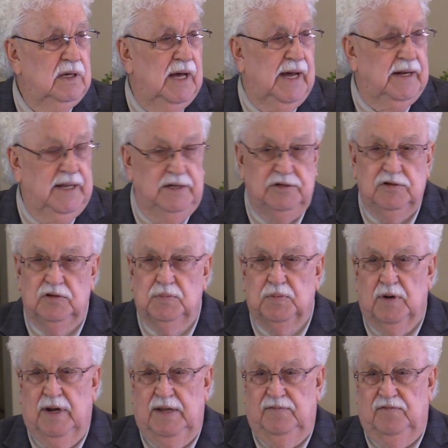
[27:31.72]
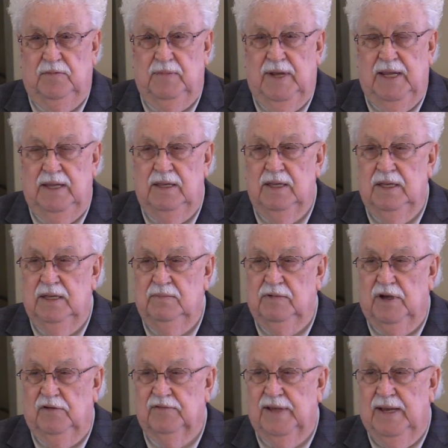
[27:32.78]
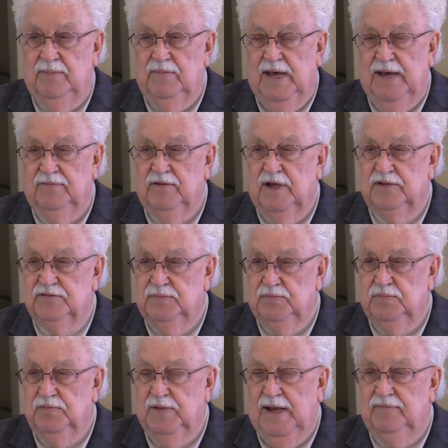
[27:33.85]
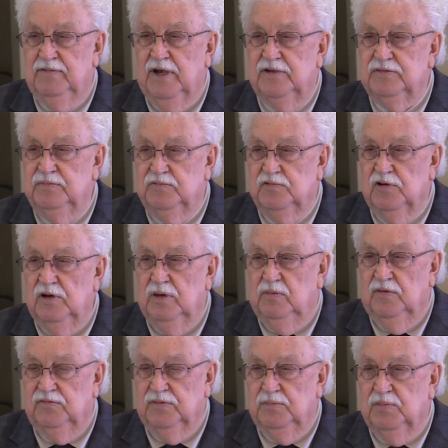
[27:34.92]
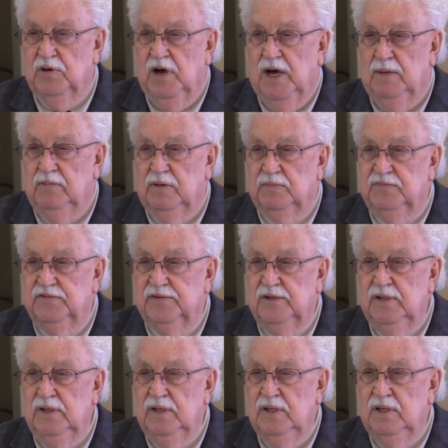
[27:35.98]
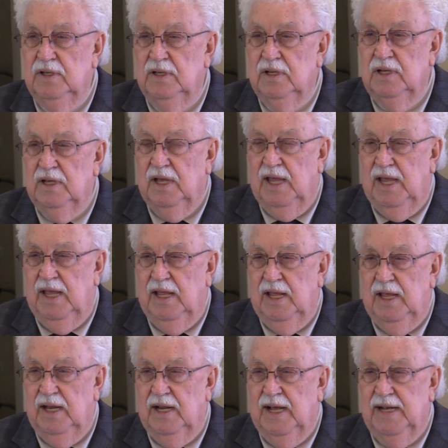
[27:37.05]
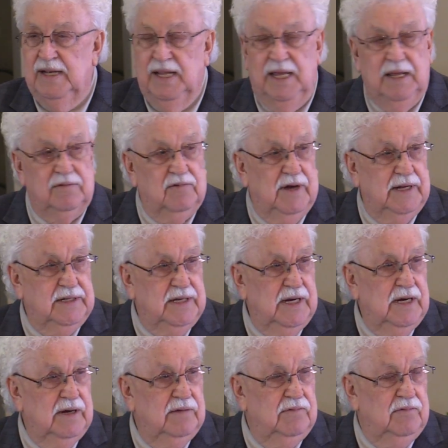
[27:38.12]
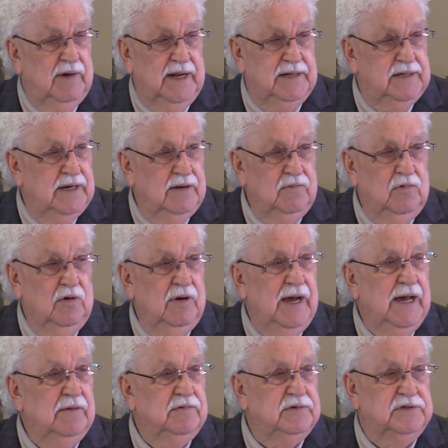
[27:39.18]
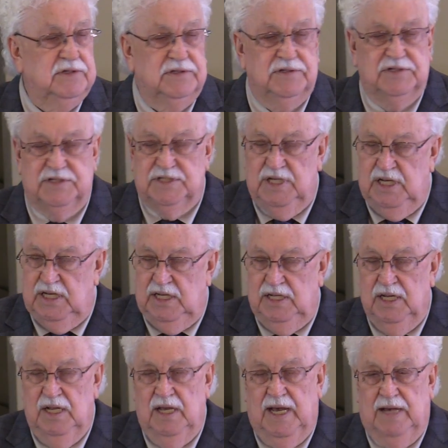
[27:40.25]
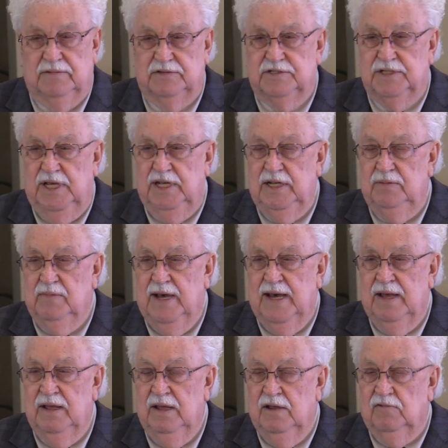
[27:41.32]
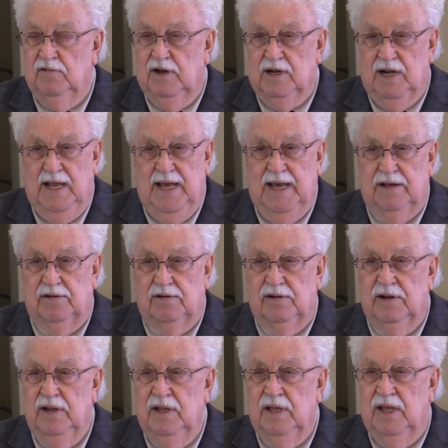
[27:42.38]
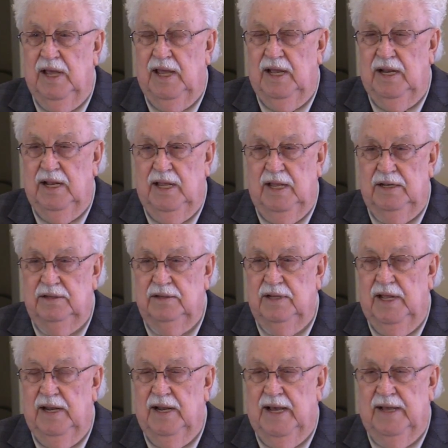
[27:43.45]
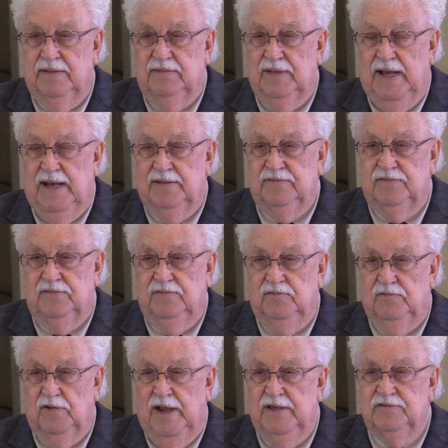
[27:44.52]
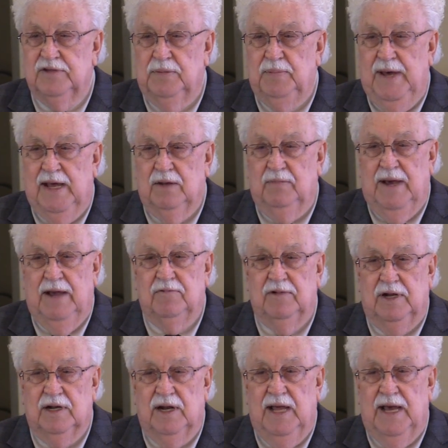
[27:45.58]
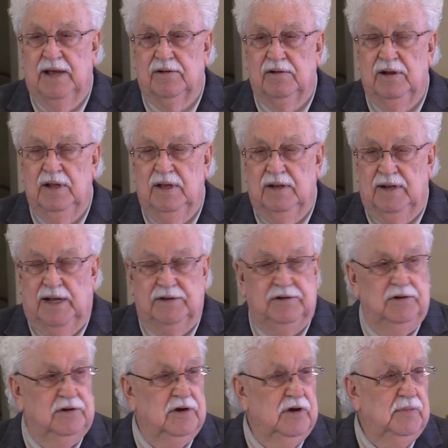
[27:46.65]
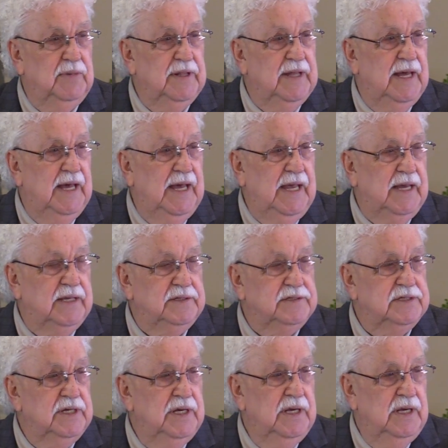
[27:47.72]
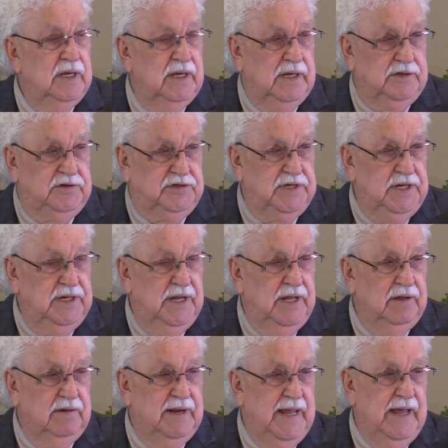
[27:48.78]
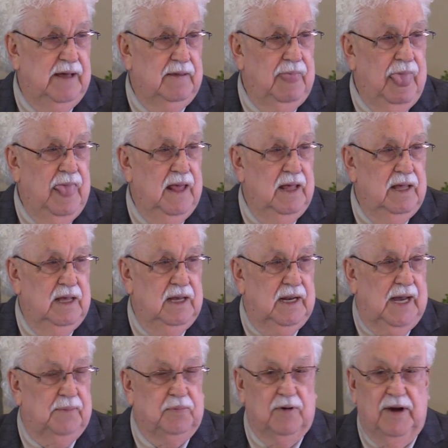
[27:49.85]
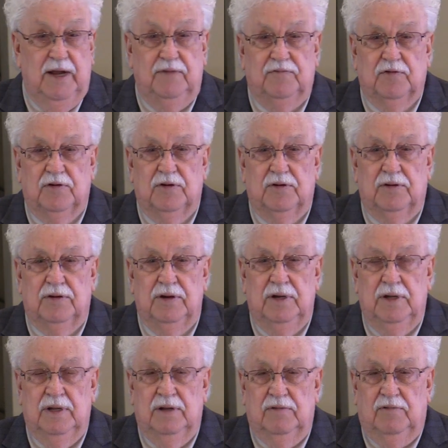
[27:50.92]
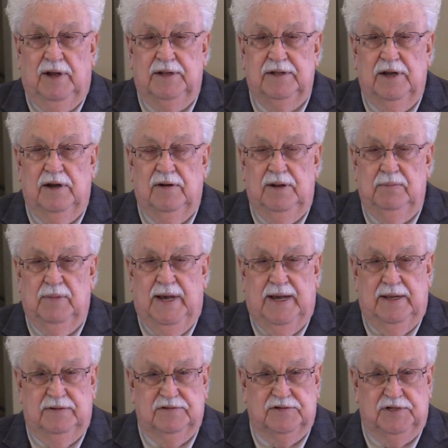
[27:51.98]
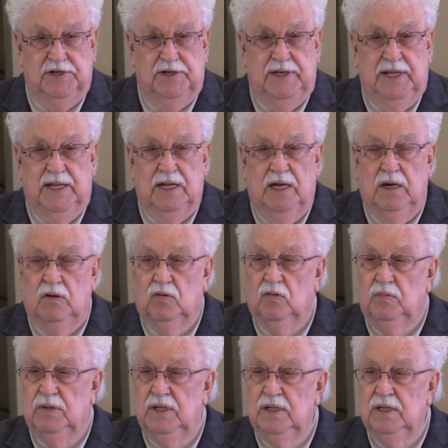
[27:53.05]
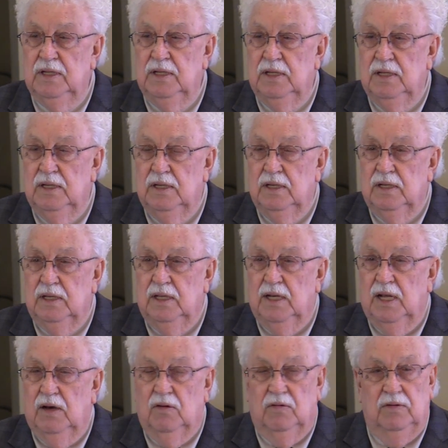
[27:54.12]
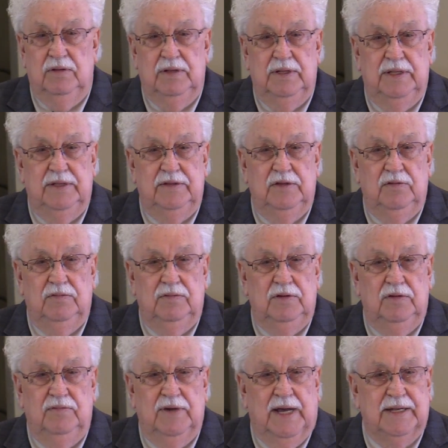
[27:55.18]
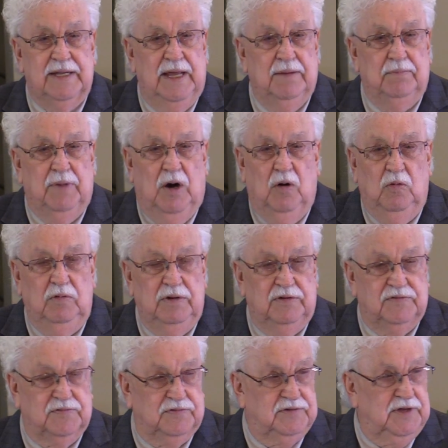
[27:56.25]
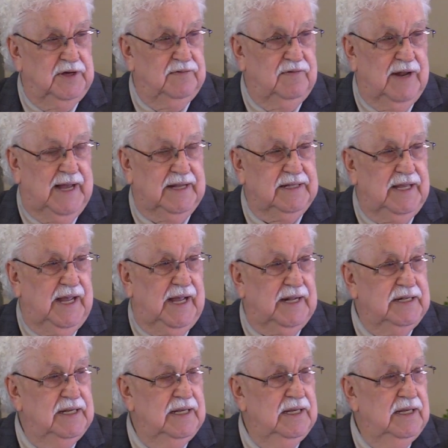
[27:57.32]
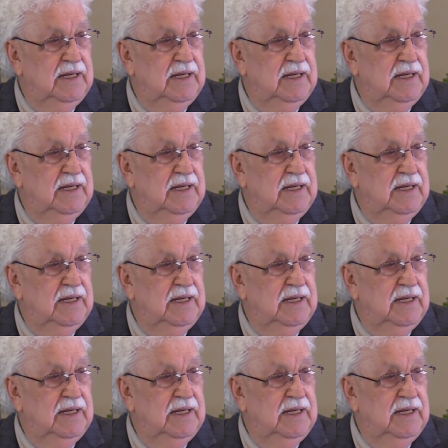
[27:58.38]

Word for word: I need you to pray for me because I'm, I've, got some, I've got some trouble, some problems. And, and I did right there, right there where I was sitting. I was sitting in my recliner, and, and, and I, I raised up out of my recliner, and I took her by the hands, and she kneeled down, and I prayed for her right there in my study at home. You know, you, you've got to have boldness for stuff like that.